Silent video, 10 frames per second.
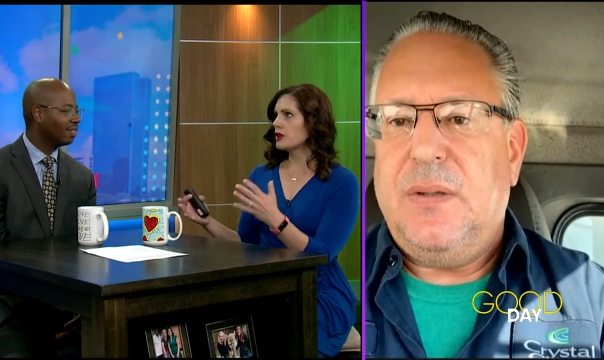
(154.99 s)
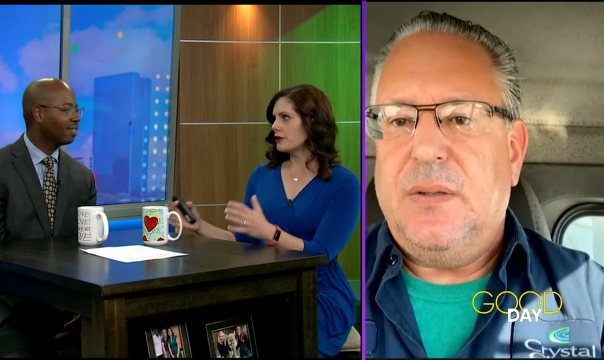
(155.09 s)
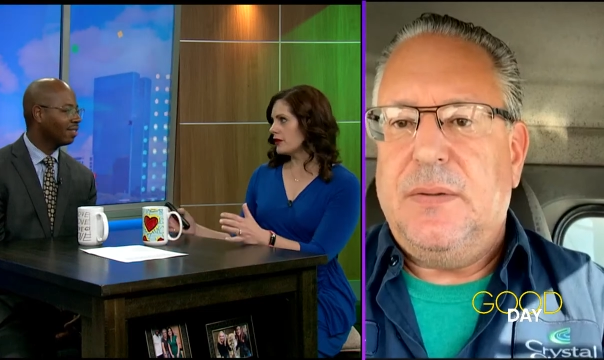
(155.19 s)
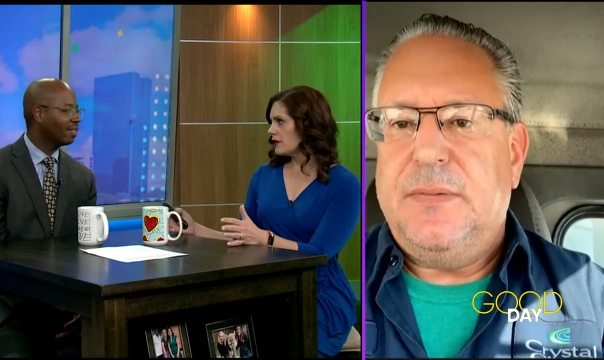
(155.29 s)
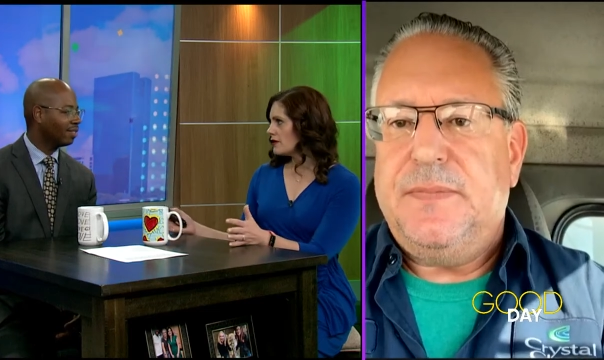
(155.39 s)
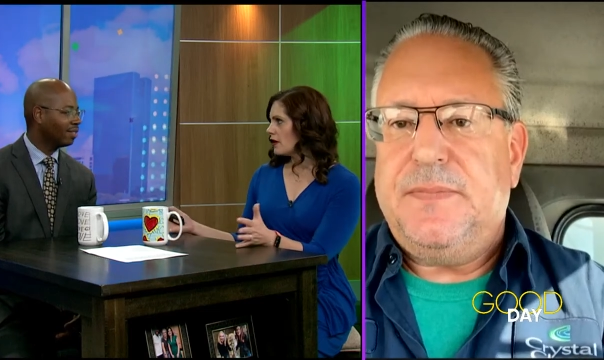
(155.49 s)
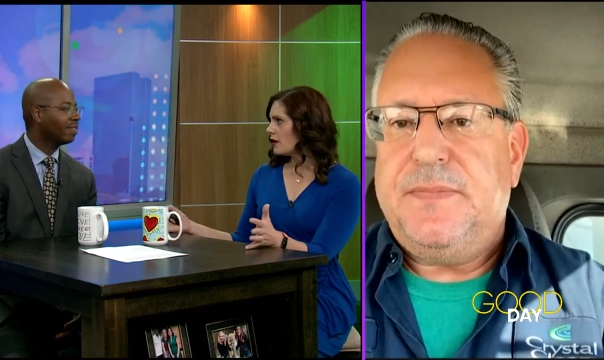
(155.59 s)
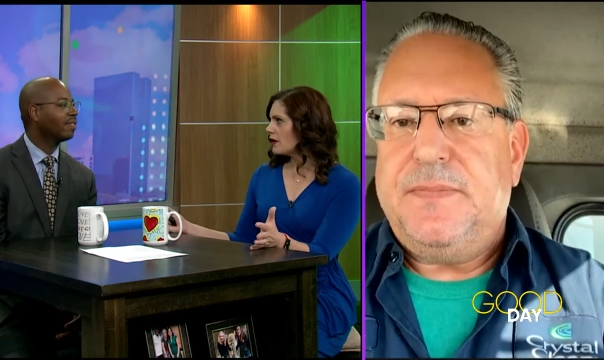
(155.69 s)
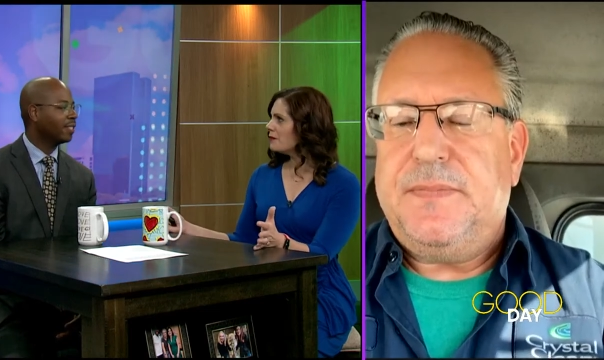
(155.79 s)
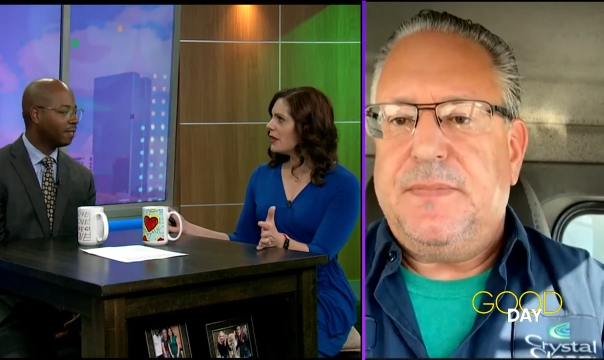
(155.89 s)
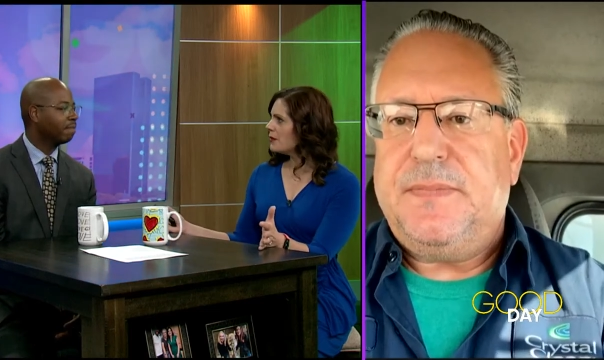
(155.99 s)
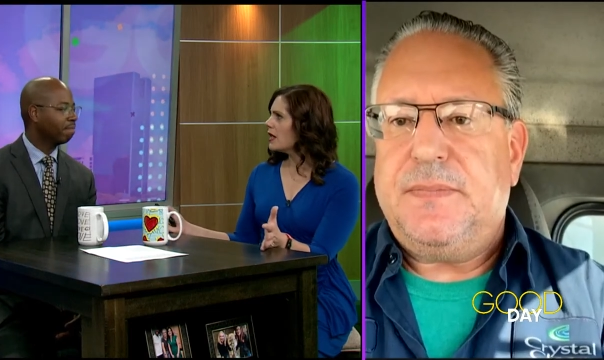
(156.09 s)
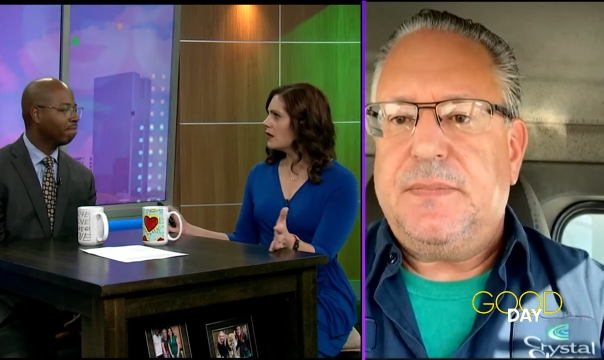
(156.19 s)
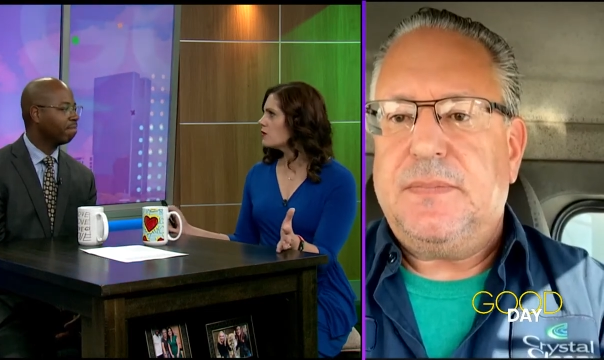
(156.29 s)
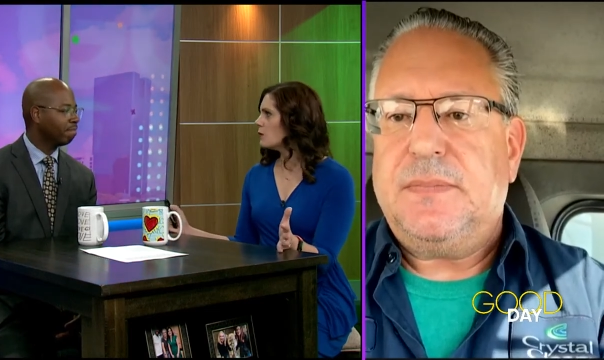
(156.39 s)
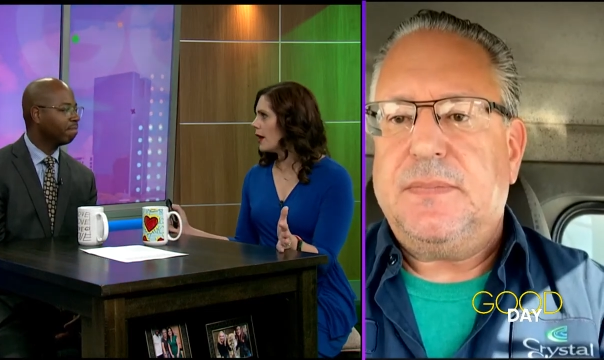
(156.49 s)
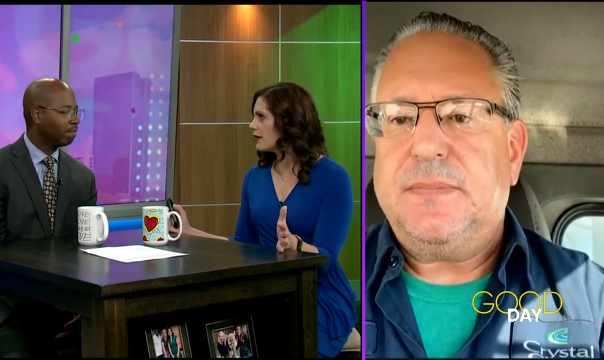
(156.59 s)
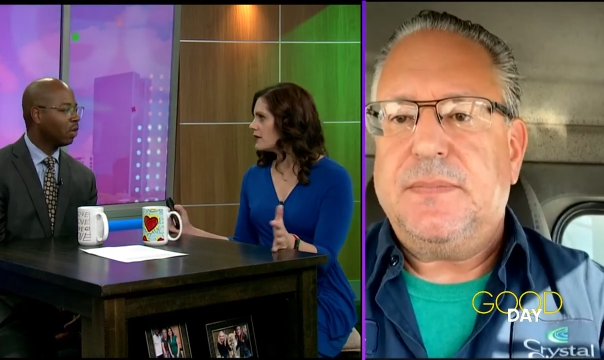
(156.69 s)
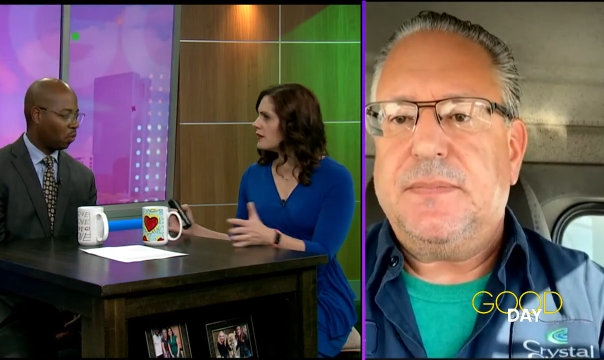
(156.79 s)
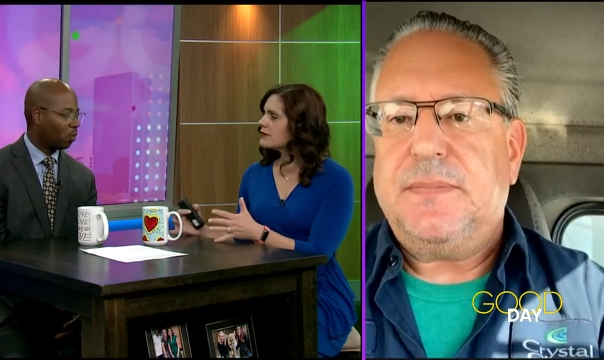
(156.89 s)
Speaker 1: share things that are maybe not so
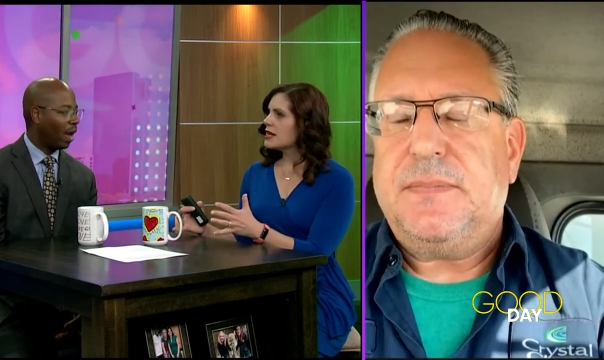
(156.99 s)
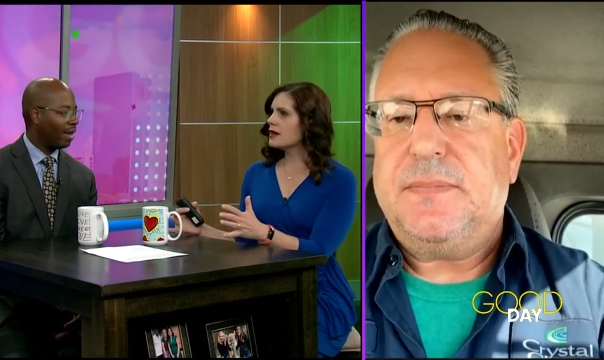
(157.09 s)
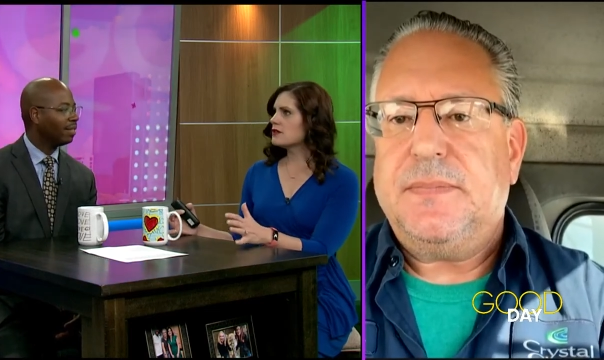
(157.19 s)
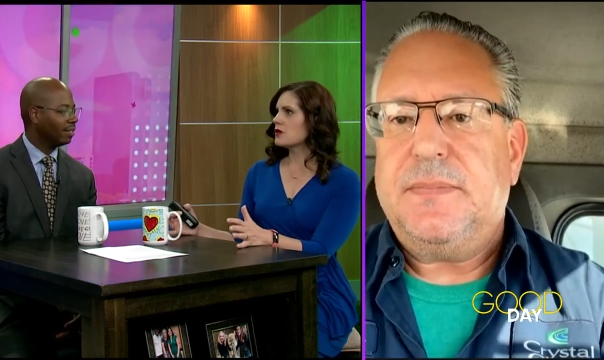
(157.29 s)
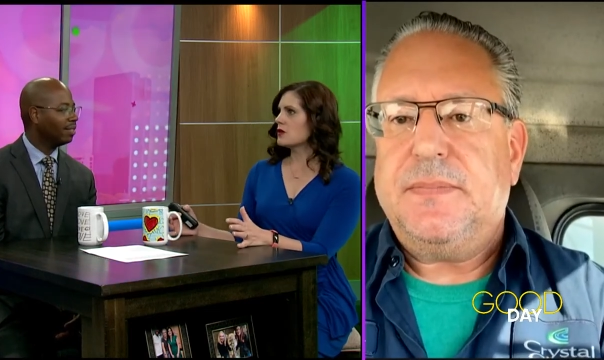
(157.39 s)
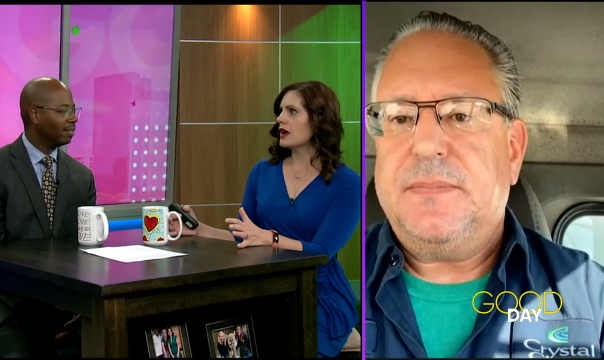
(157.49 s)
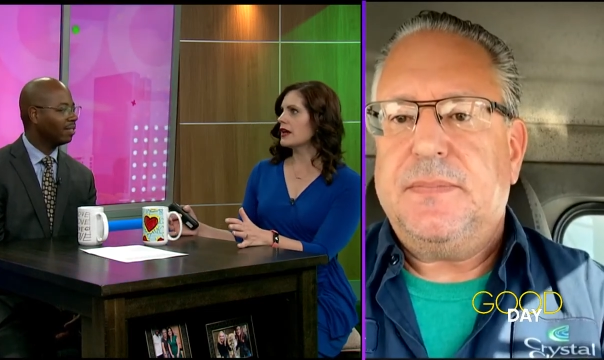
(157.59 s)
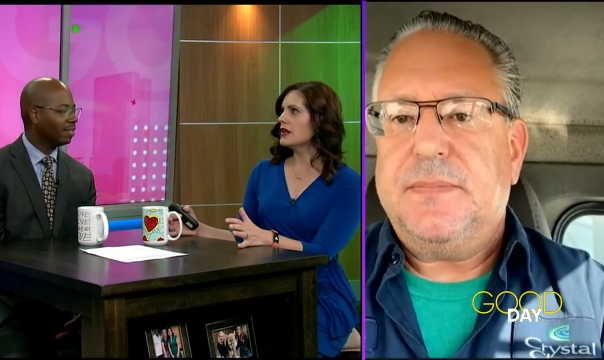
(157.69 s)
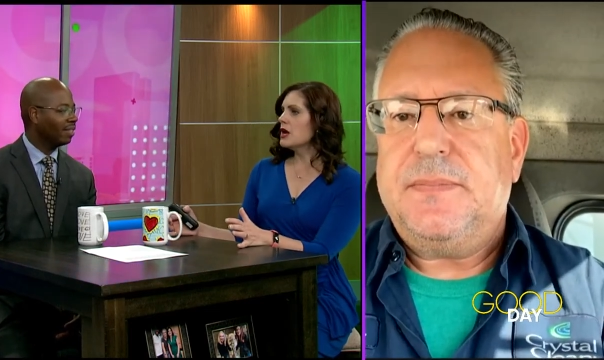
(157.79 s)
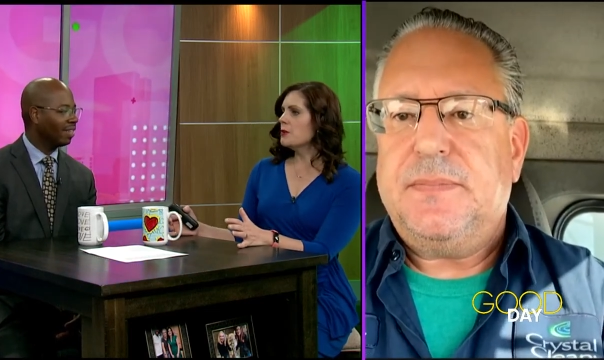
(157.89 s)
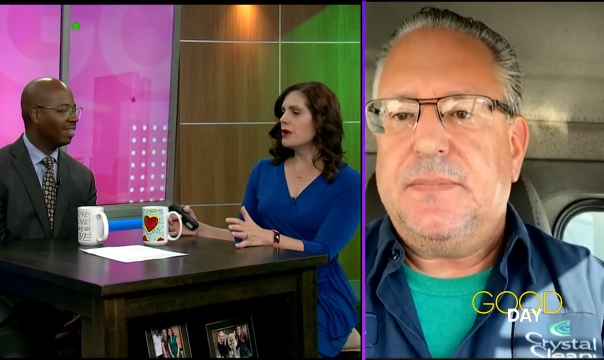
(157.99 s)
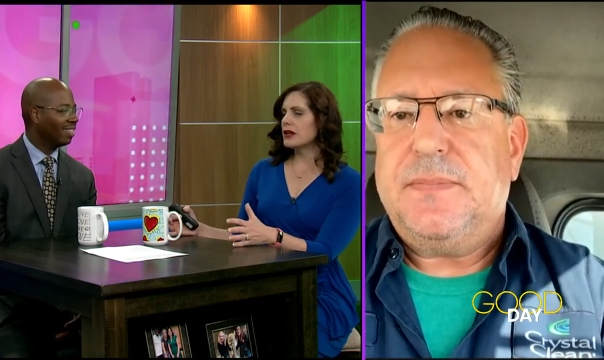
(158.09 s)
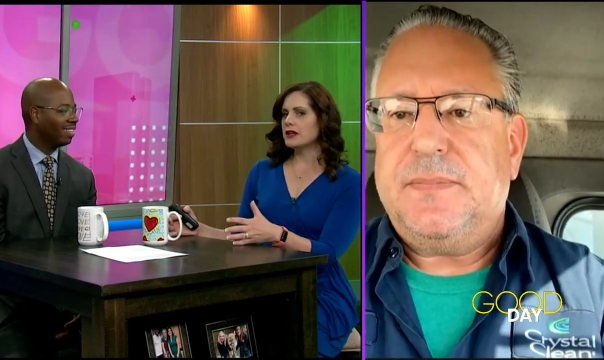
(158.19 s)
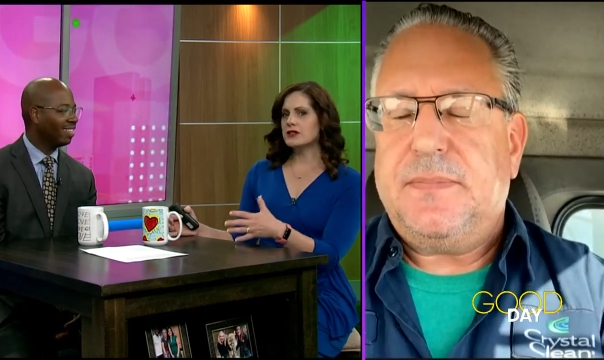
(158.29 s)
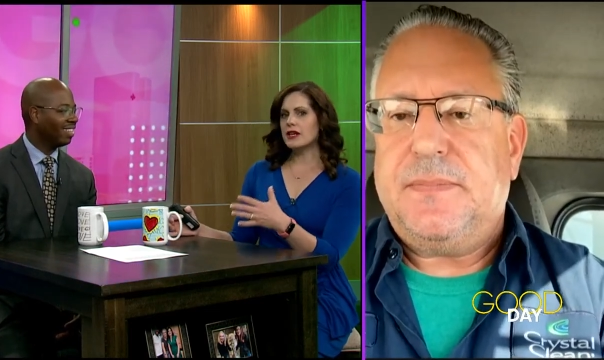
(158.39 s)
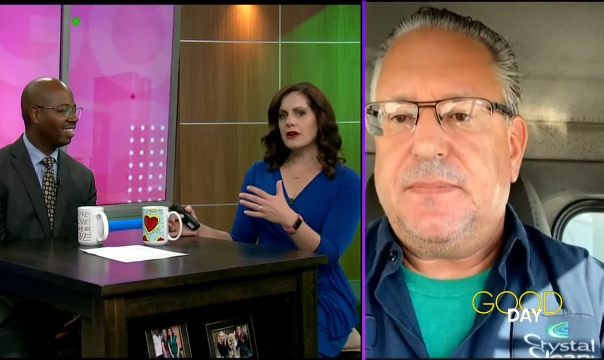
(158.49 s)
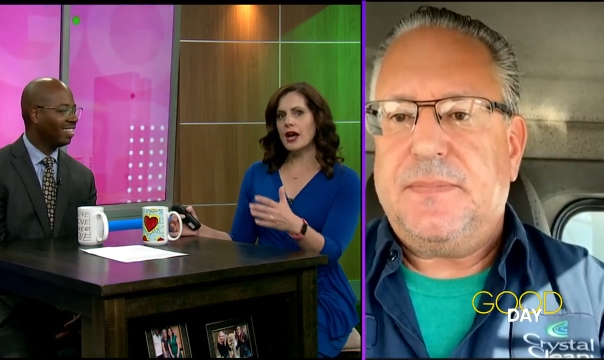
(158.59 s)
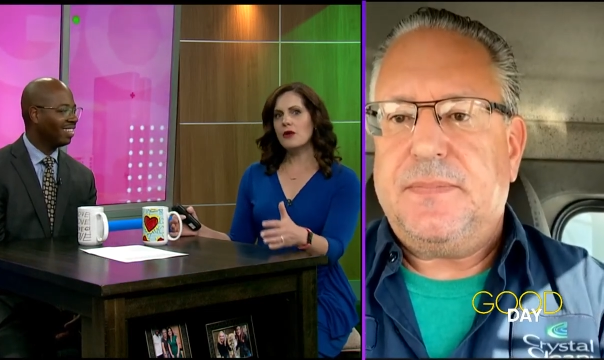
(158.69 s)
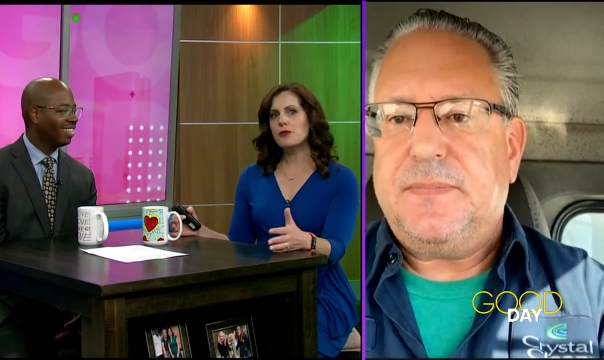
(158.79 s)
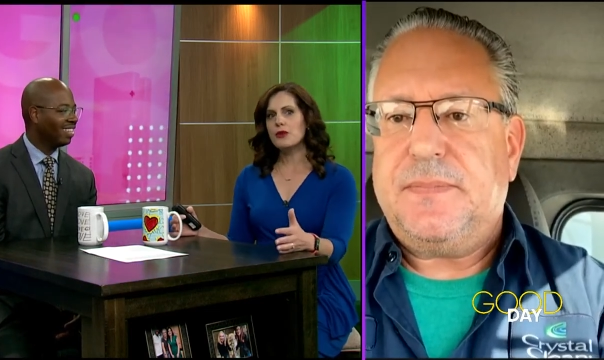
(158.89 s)
positive, right. not so kind. But Darren, how